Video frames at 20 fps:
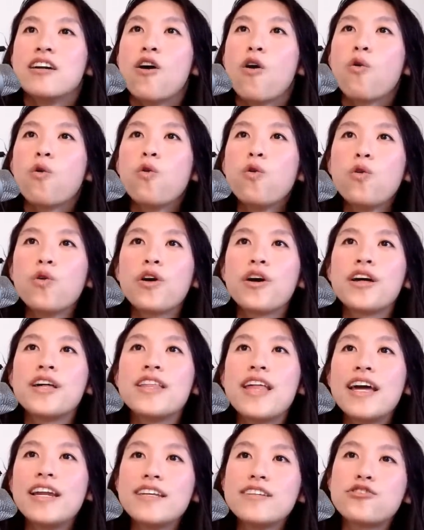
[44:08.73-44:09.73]
Whew,
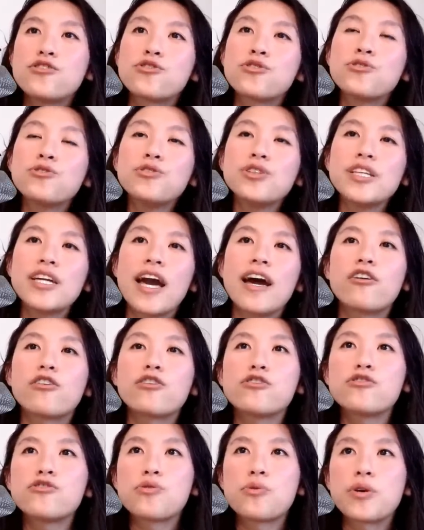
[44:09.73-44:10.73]
that is truly at
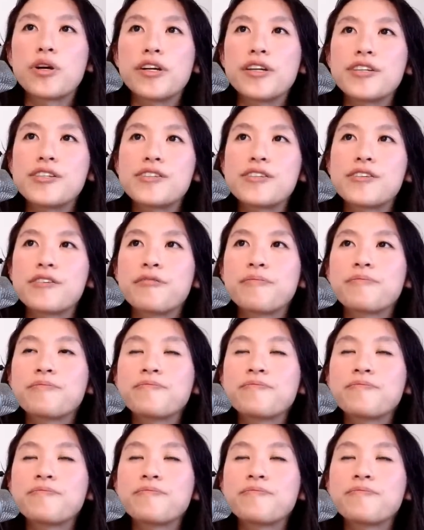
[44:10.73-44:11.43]
our source.